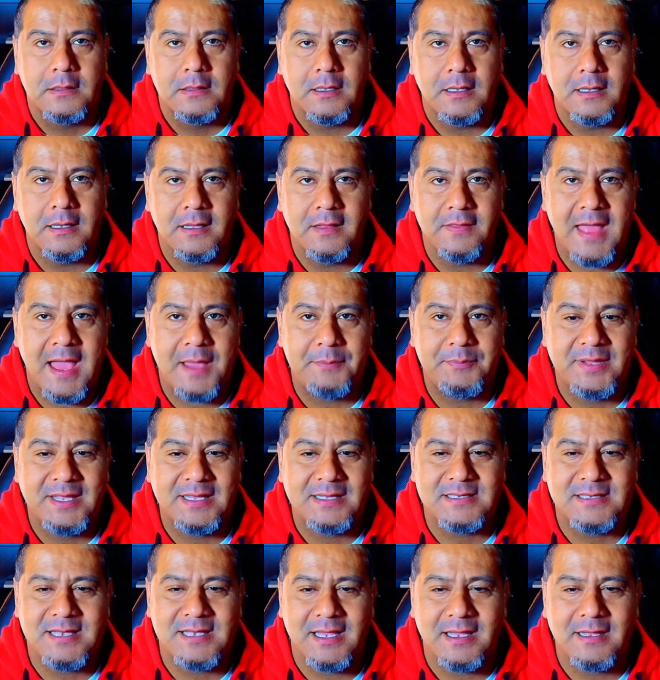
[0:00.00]
That
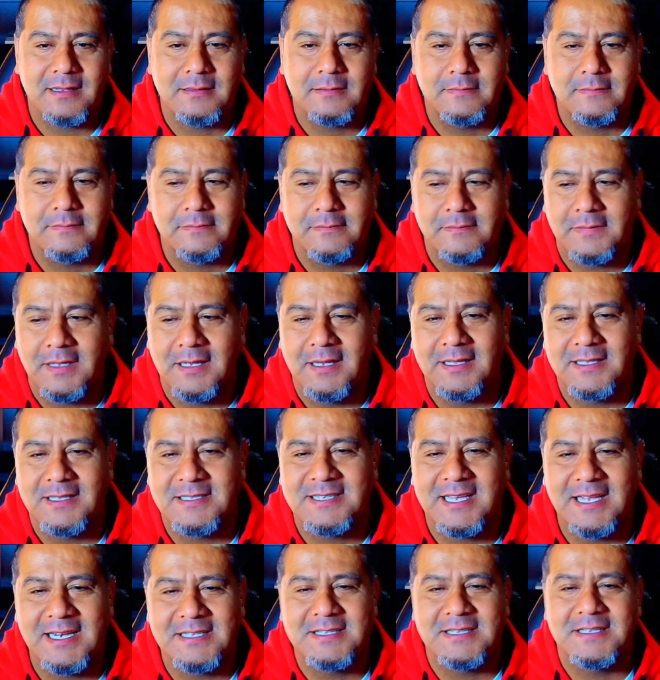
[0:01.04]
being said, let's
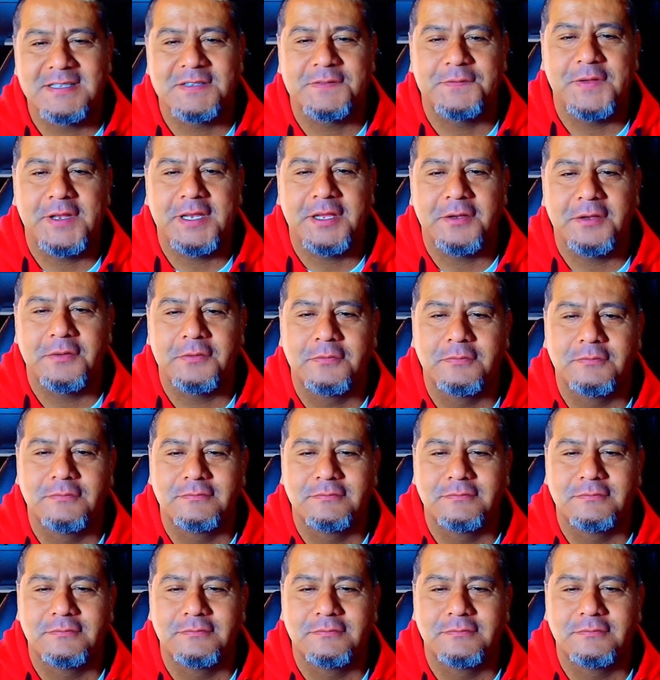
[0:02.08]
get into this video.